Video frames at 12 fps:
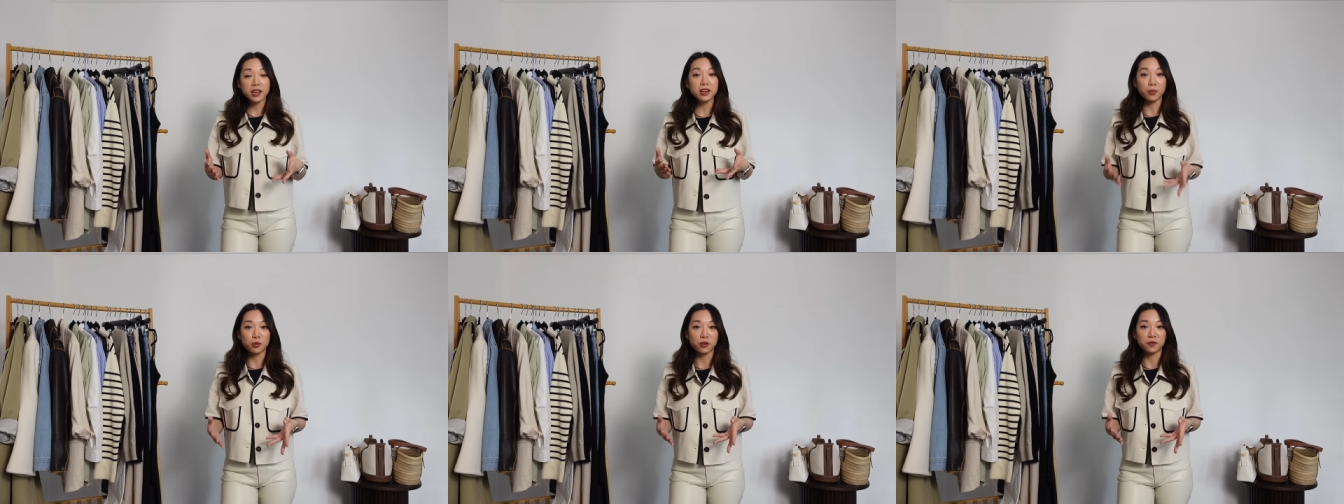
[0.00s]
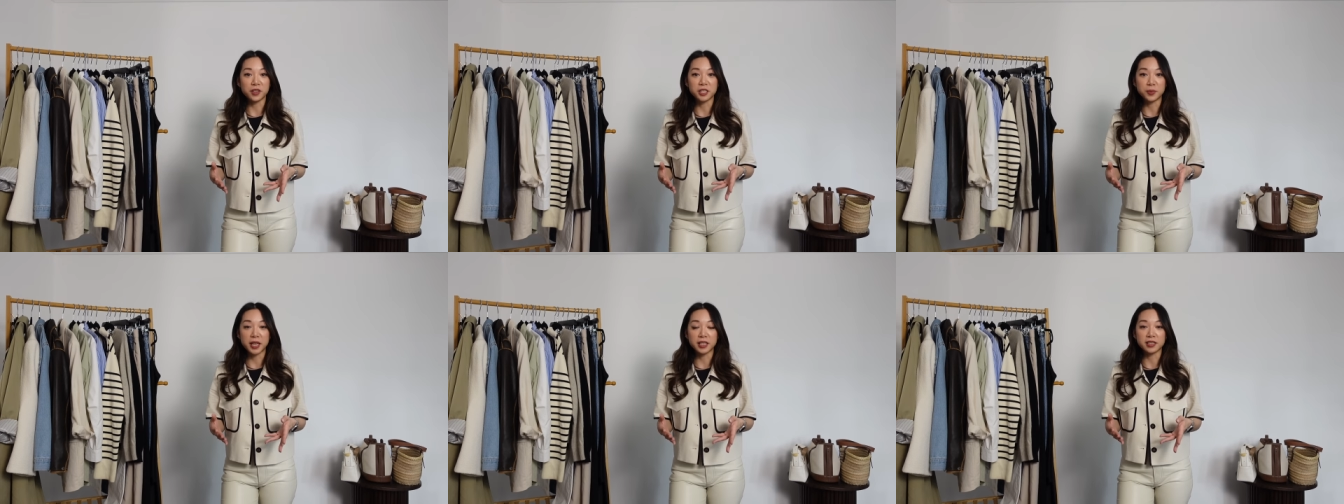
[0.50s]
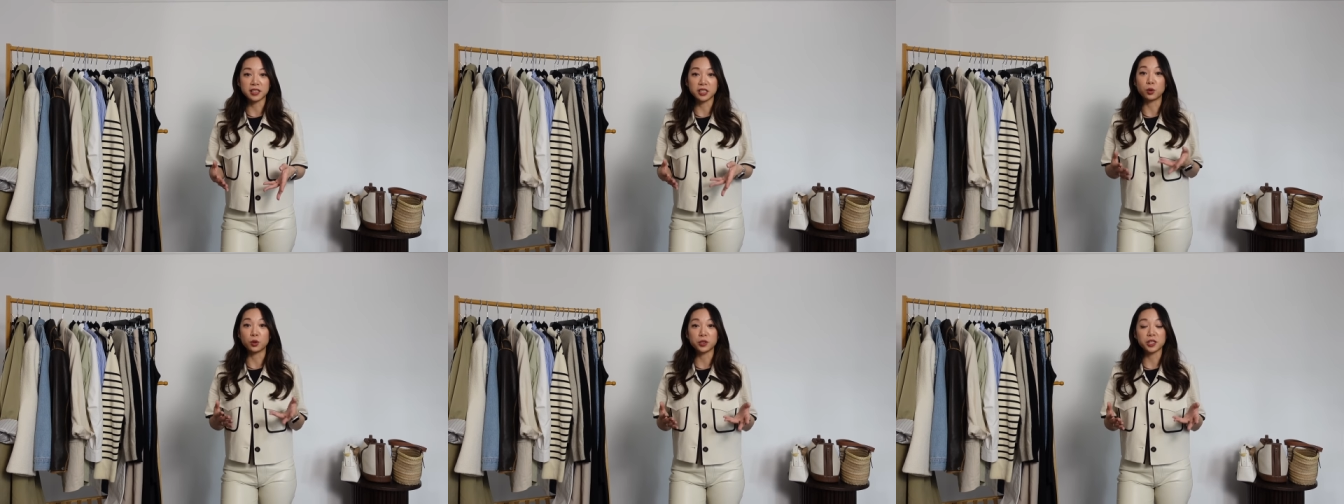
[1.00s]
a number of these pieces
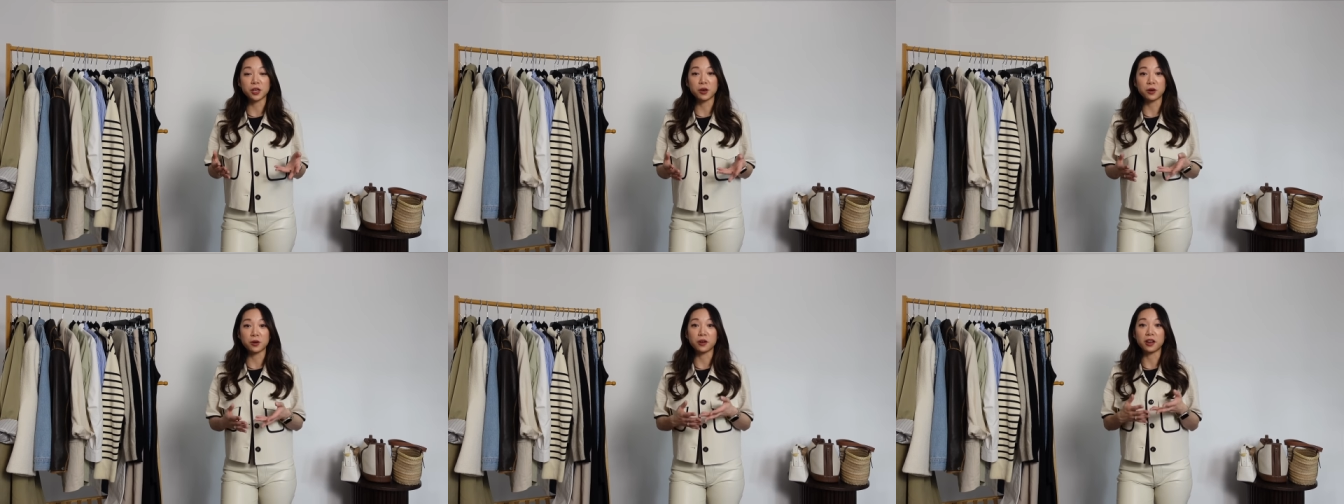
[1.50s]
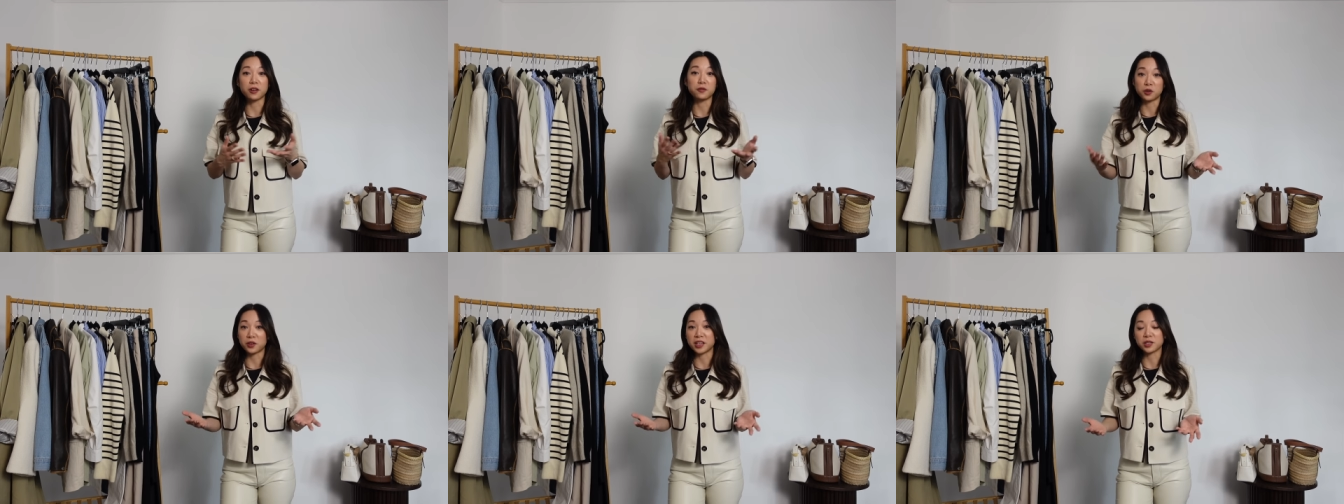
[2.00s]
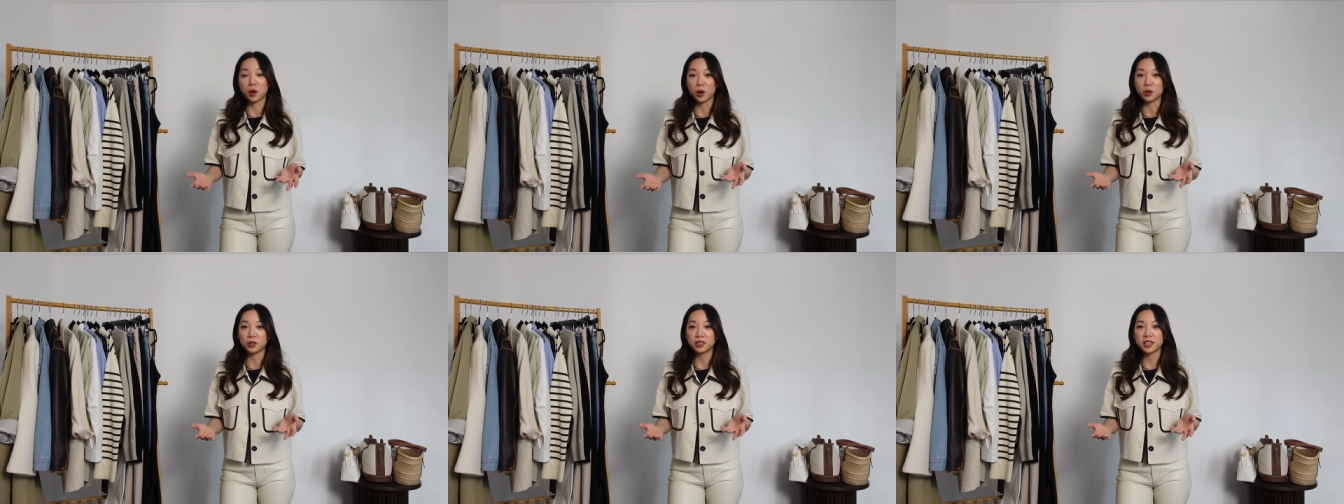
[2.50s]
are also a few years
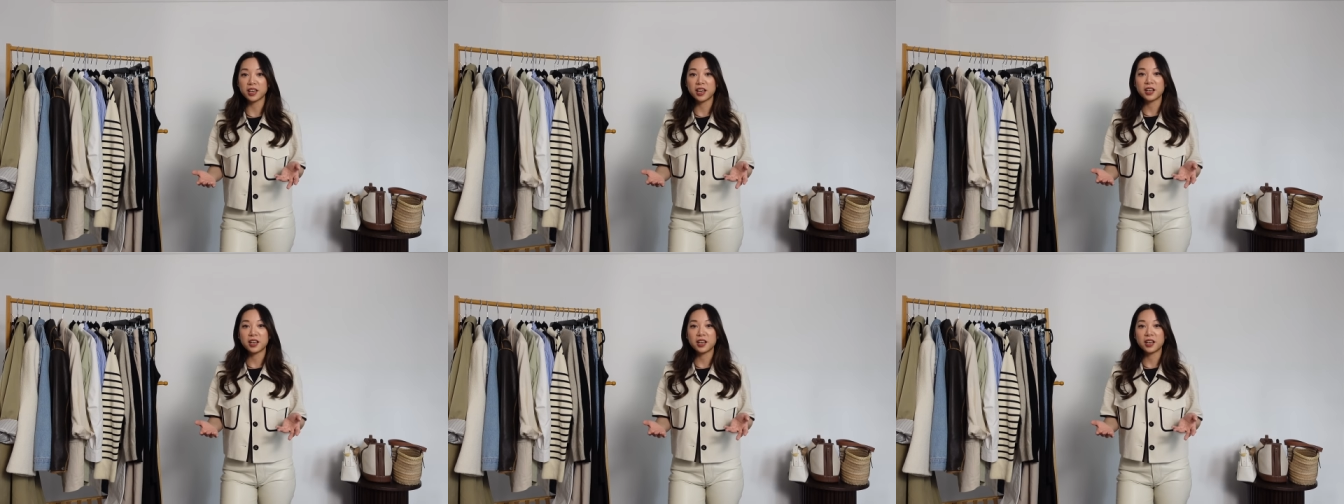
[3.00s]
old.